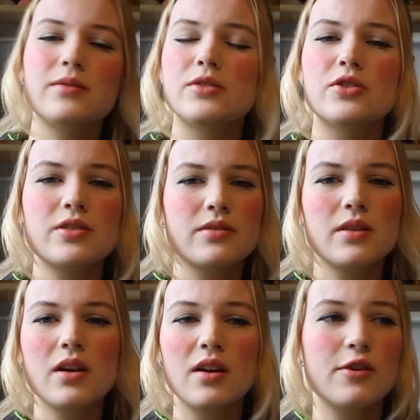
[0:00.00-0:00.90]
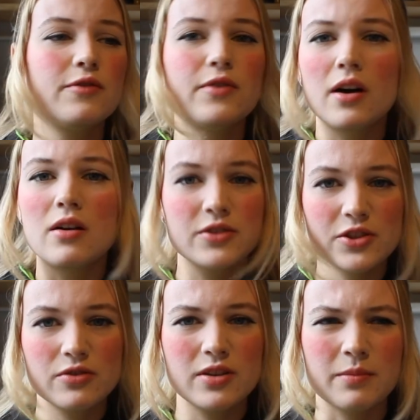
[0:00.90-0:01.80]
just fart on
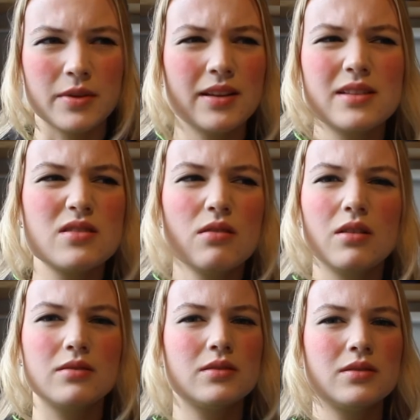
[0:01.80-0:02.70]
stream, and it's not